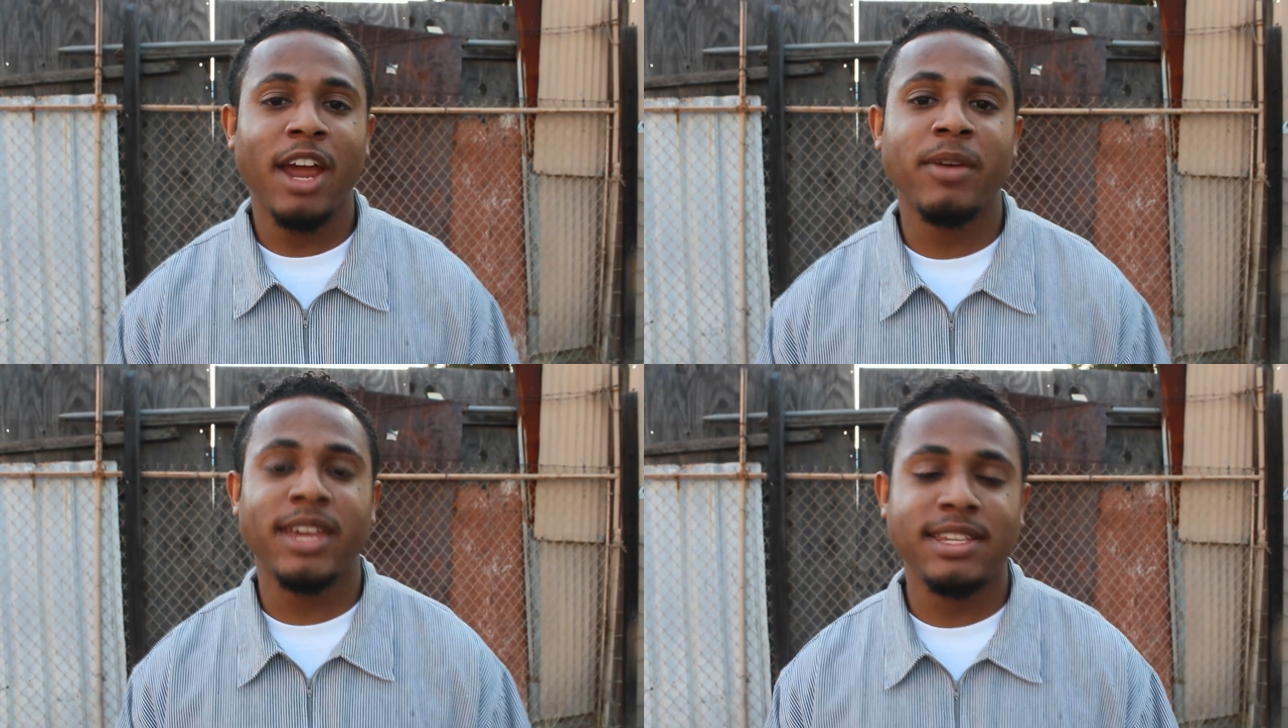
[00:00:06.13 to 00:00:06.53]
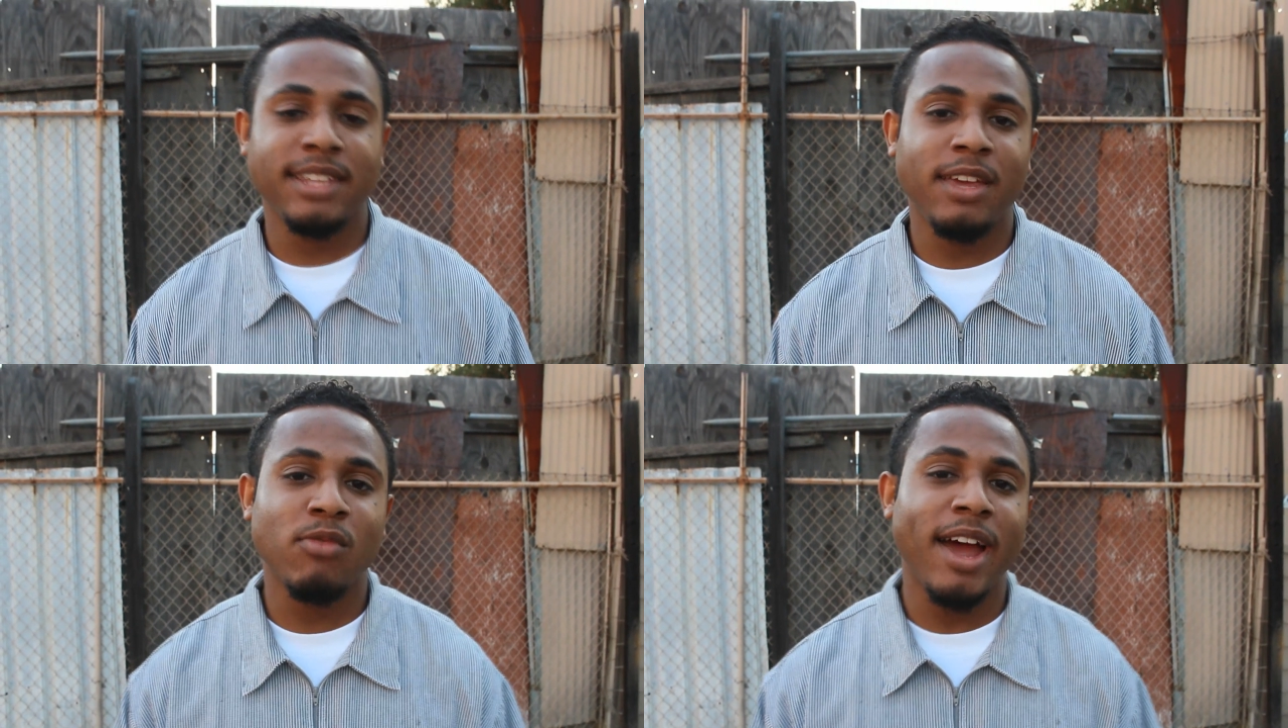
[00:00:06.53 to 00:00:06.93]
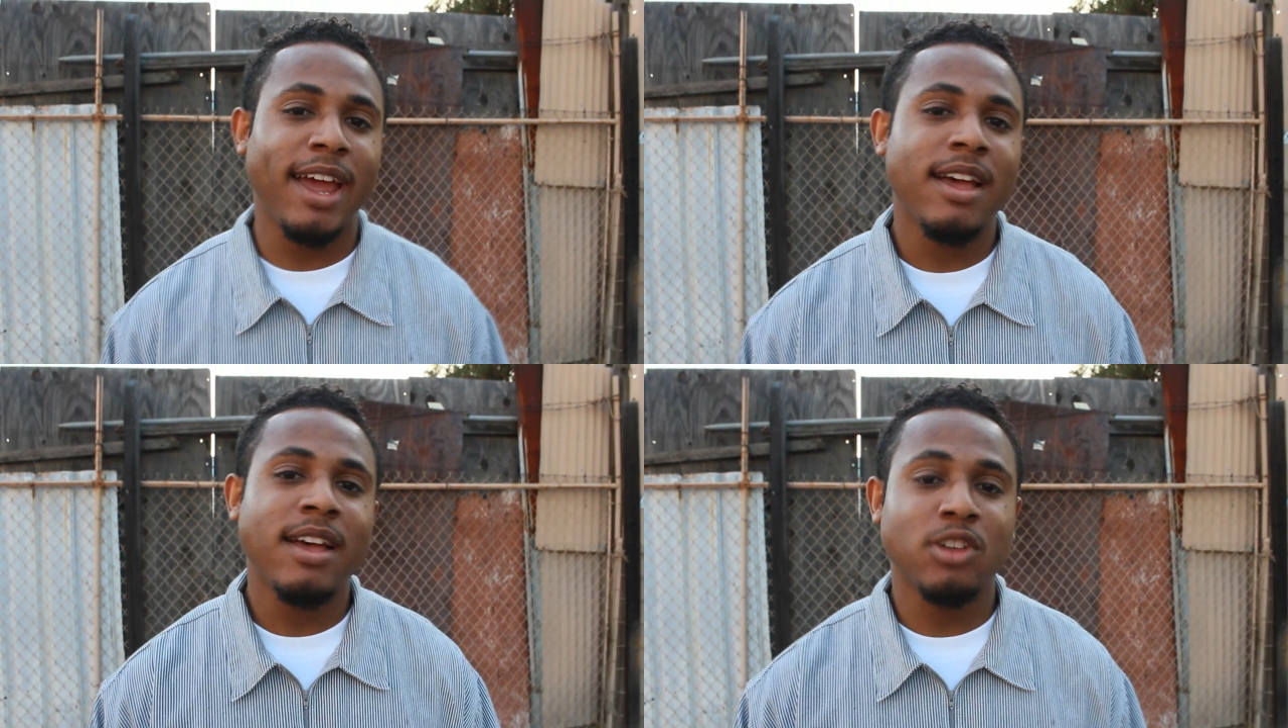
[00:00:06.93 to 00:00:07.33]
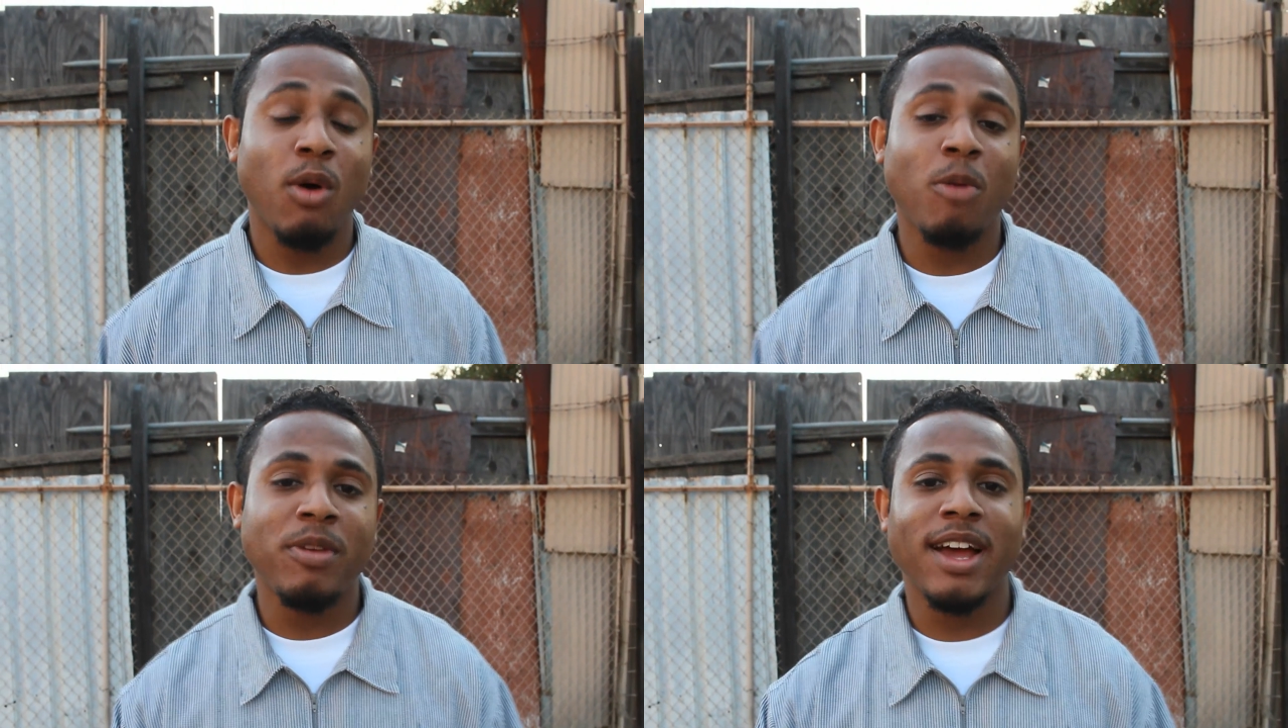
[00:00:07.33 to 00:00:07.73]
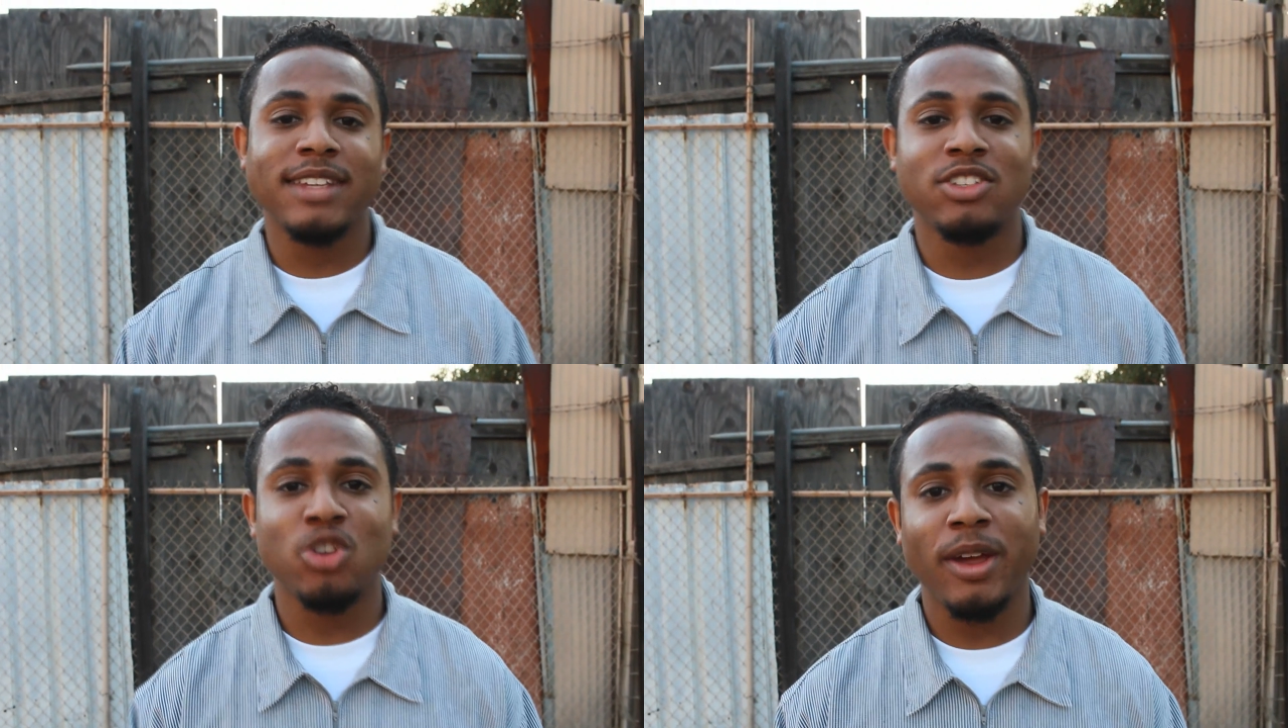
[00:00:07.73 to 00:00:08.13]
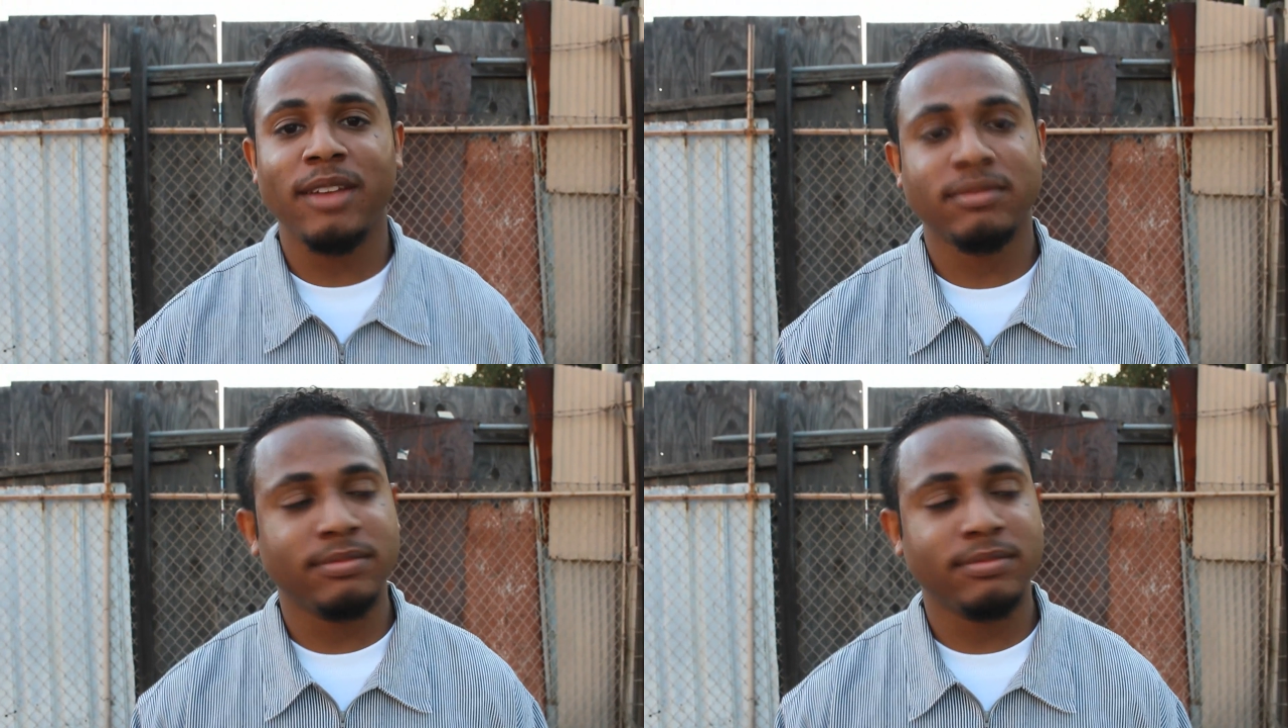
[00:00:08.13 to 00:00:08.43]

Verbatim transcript: Eric Easy E. Wright. So I hope you guys enjoy.